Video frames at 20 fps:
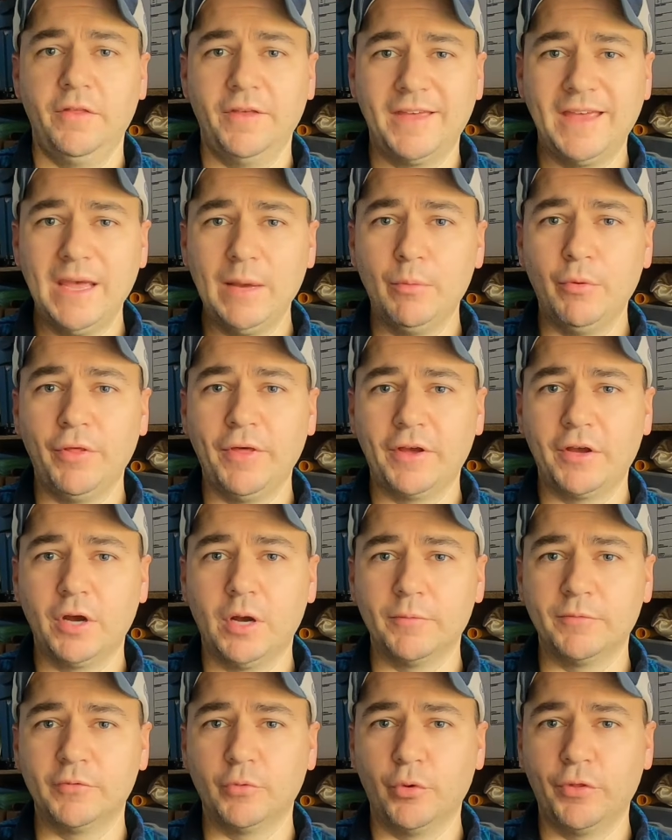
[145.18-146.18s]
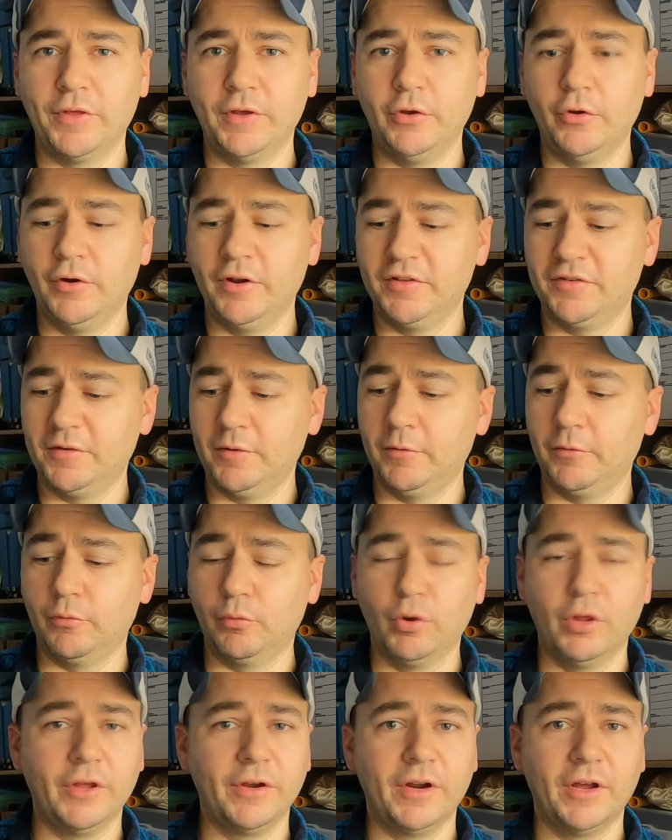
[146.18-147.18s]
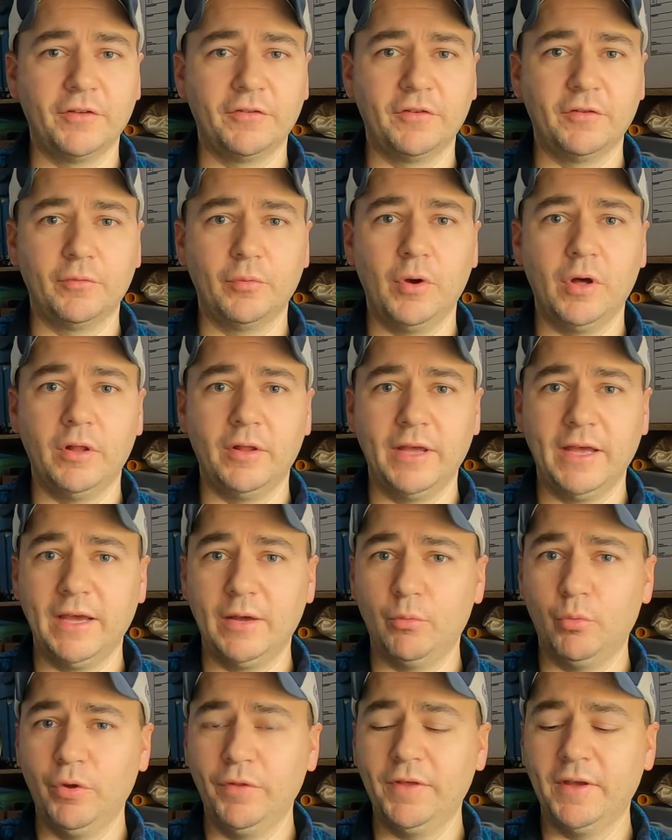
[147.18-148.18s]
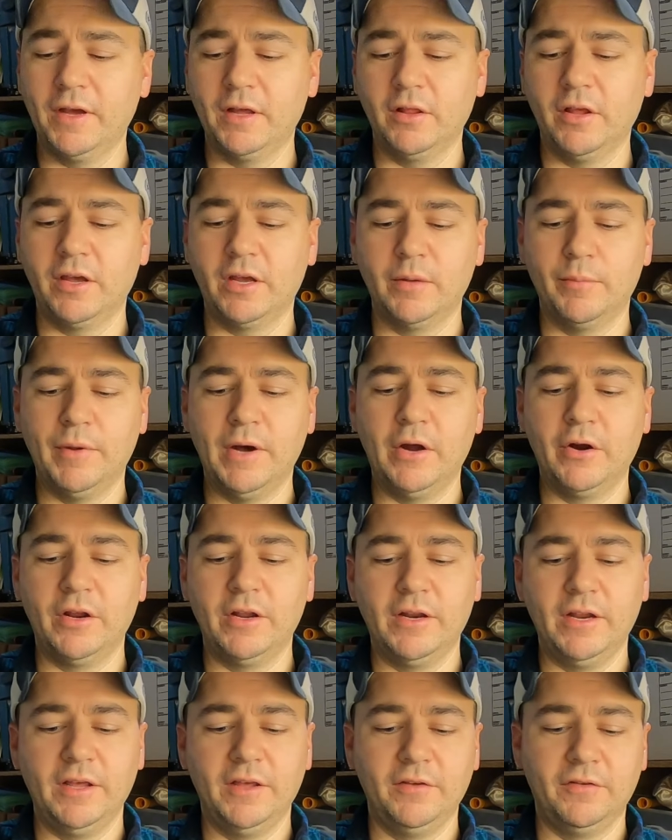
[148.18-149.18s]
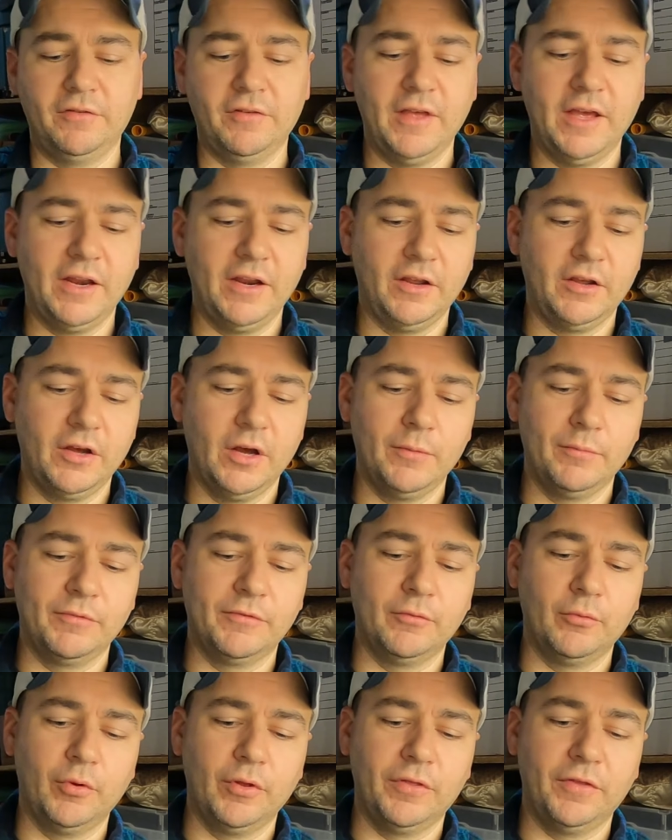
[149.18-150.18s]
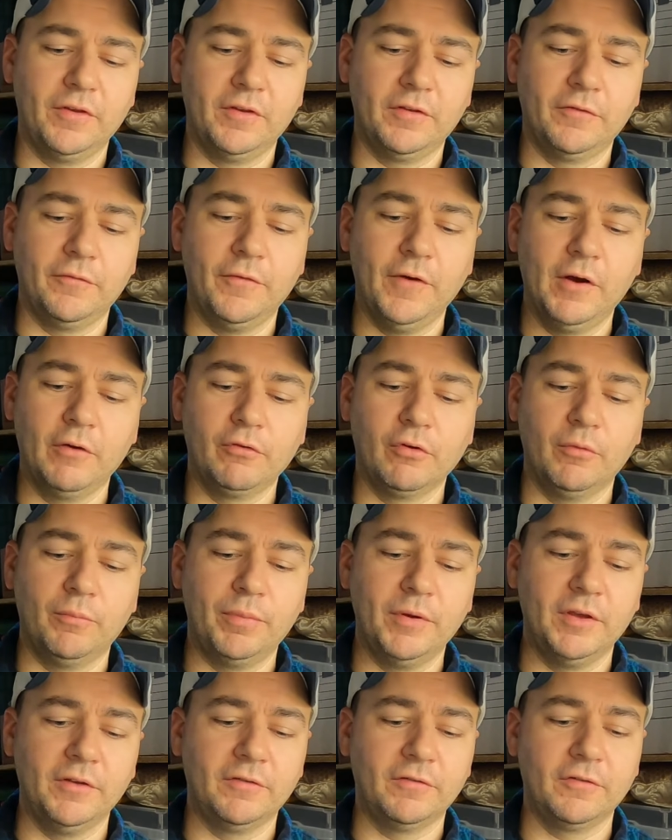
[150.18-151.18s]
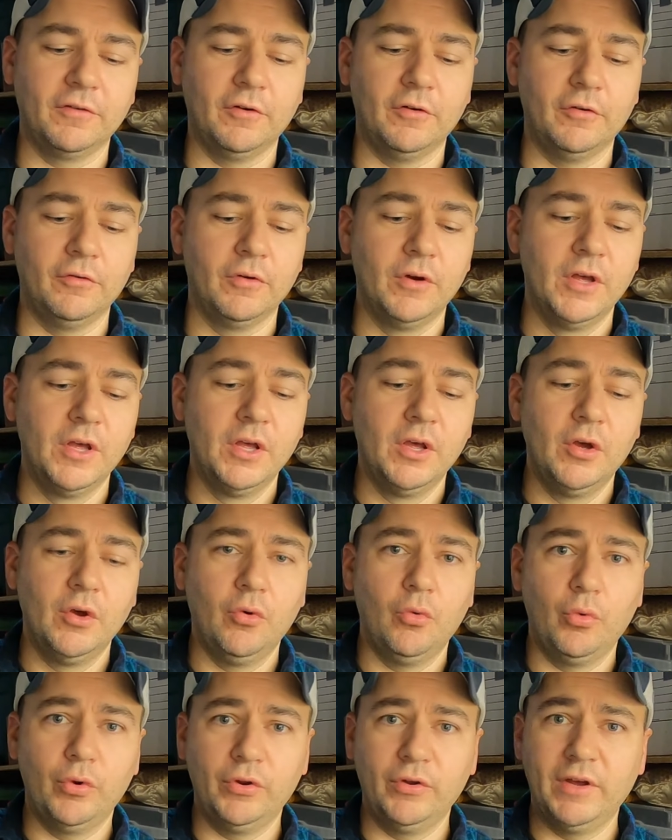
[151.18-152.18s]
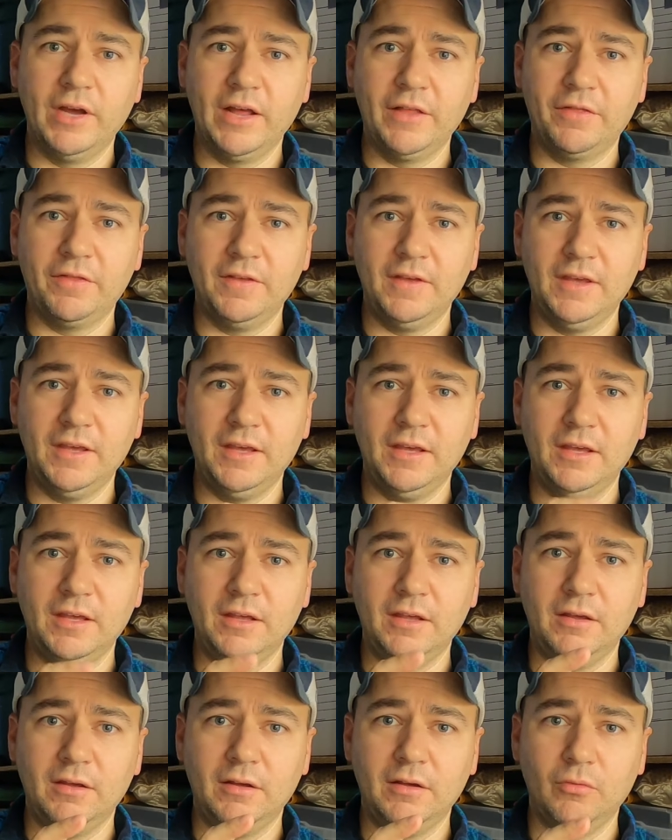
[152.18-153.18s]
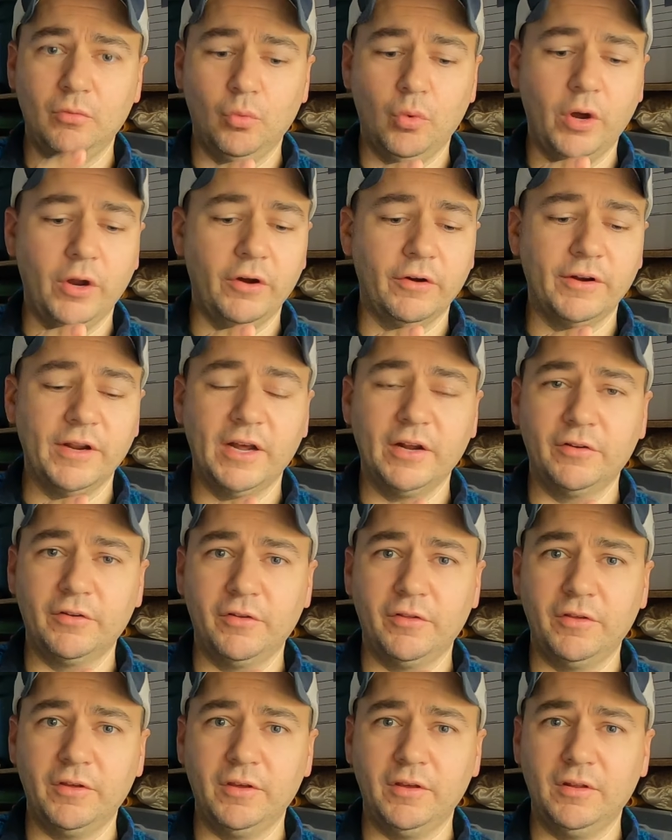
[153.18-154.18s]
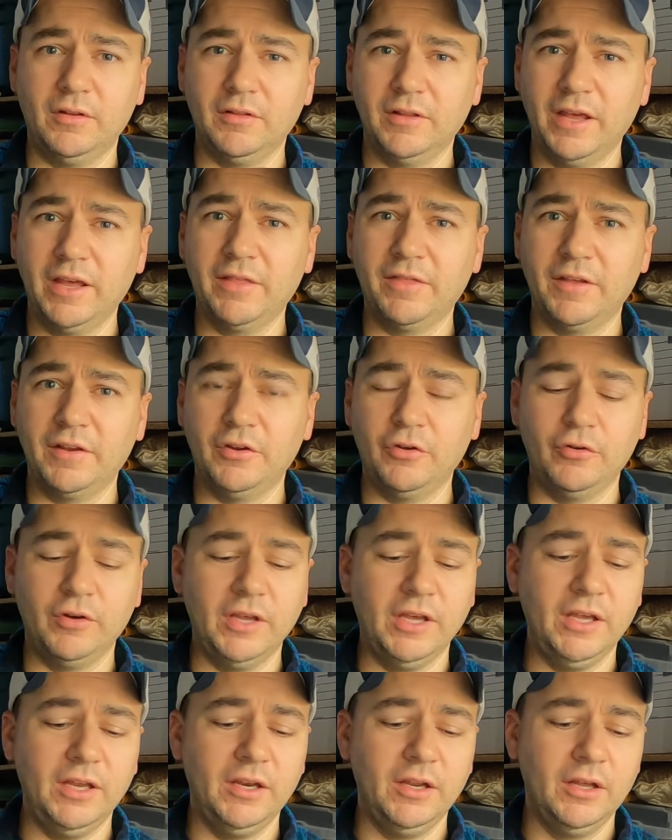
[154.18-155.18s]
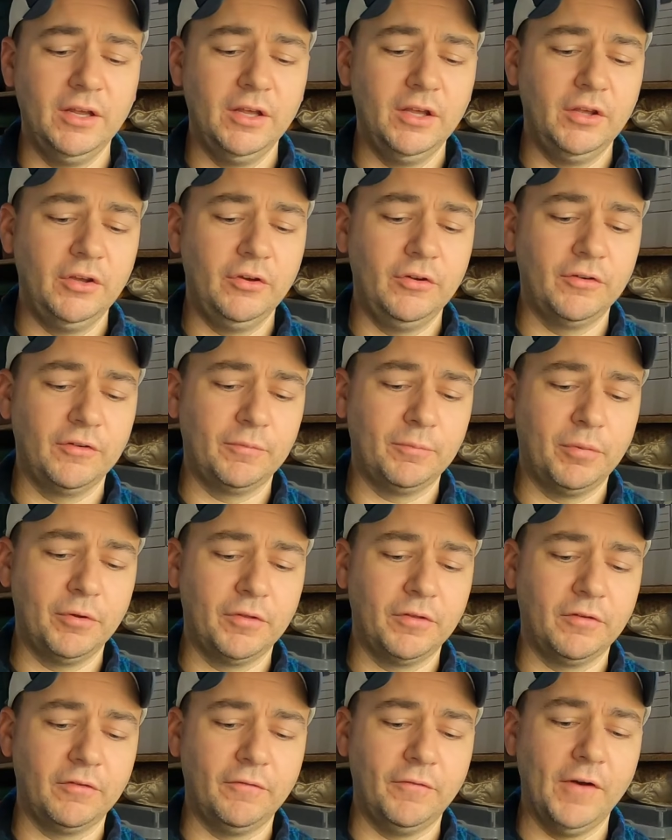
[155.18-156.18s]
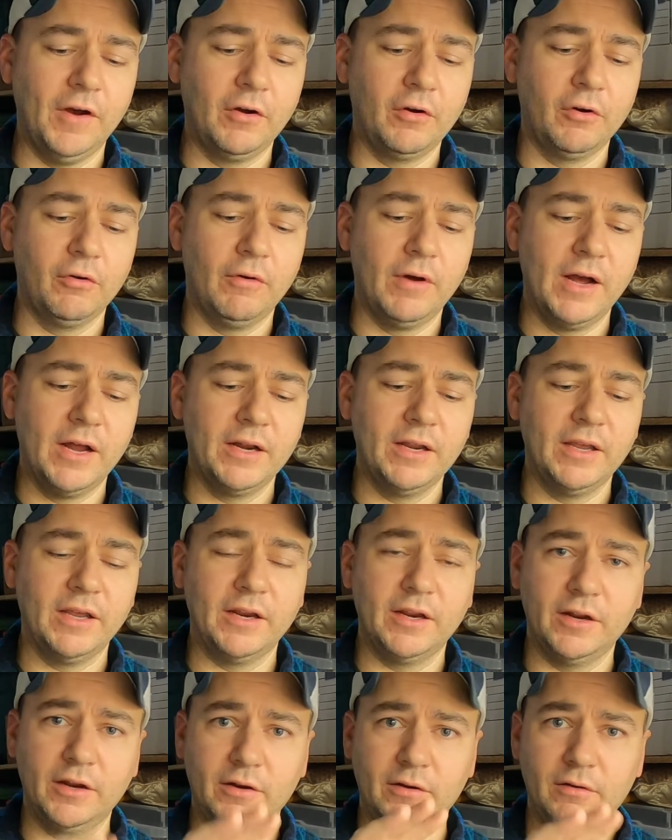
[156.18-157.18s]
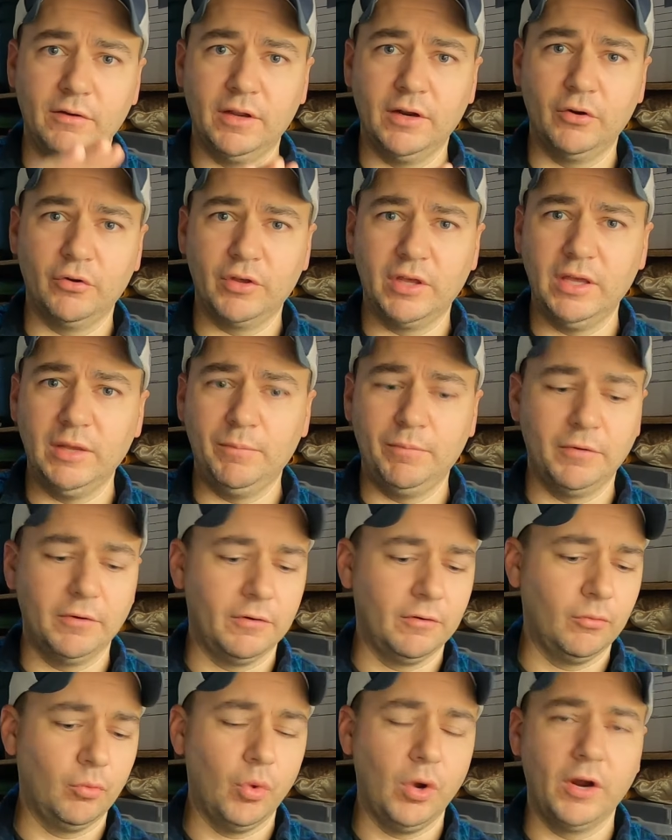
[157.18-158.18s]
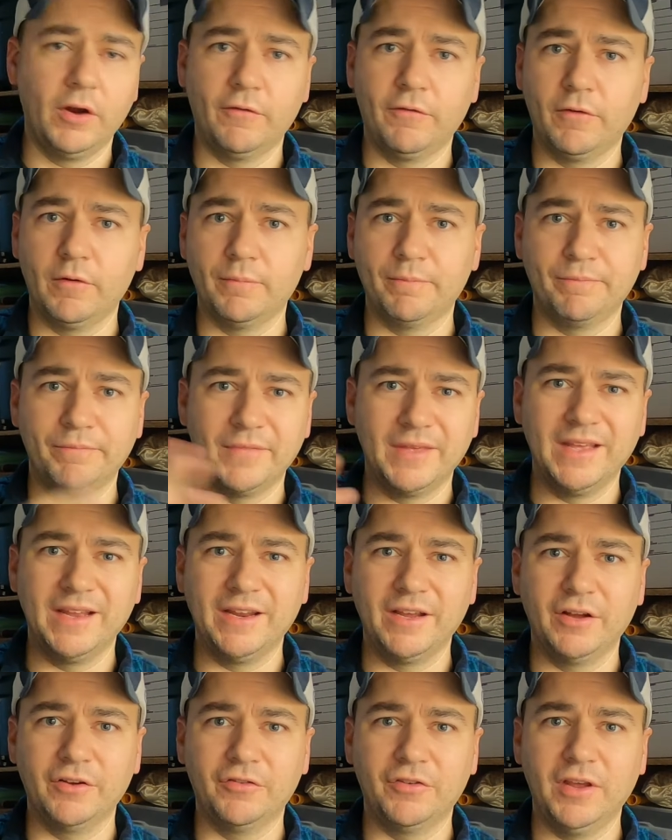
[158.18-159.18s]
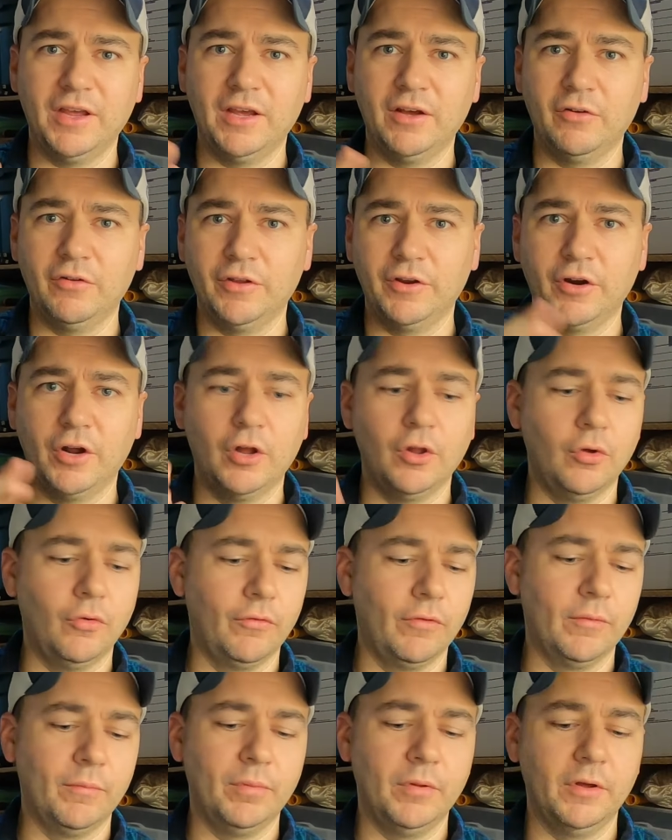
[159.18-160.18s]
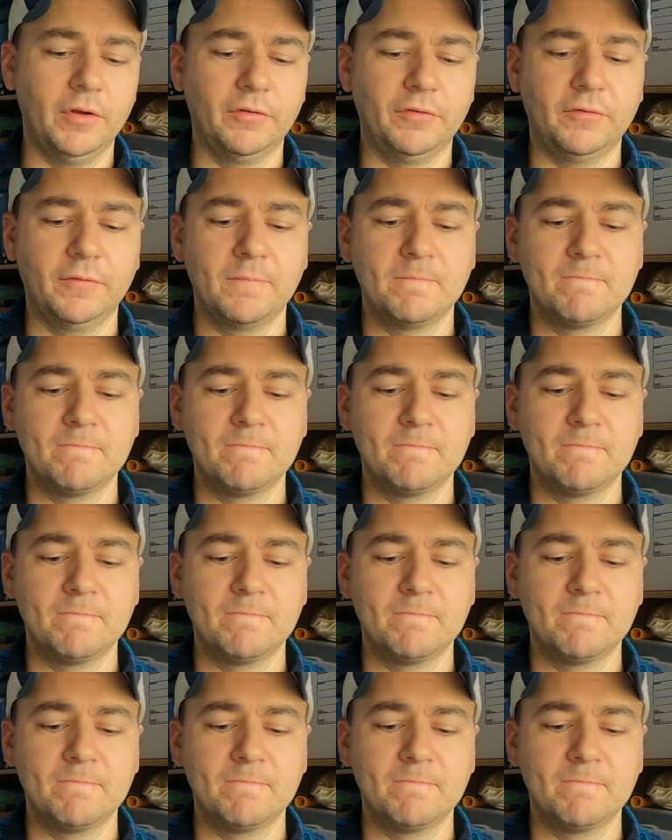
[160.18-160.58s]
The cable that comes with the unit seems really nice as well, and one thing I like about it is that it comes with this Velcro piece, so when you got the wire down to the length that you need, you can just put this Velcro on and it'll keep your wire from getting untangled and all over the place.